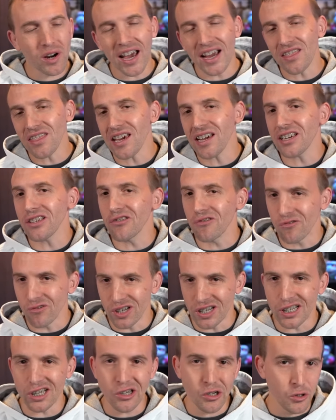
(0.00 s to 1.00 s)
What I think is
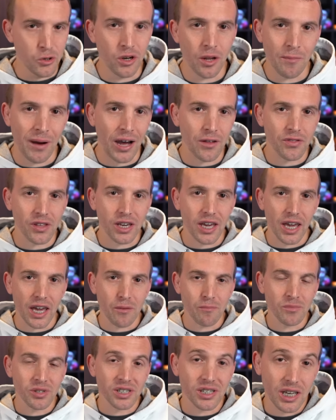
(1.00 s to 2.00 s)
really cool about the
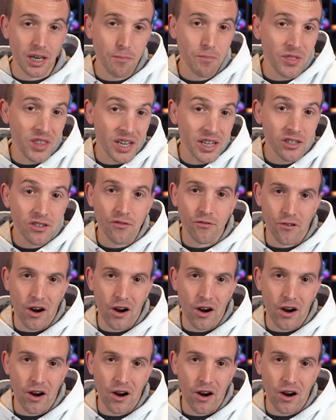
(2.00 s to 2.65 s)
game, to keep things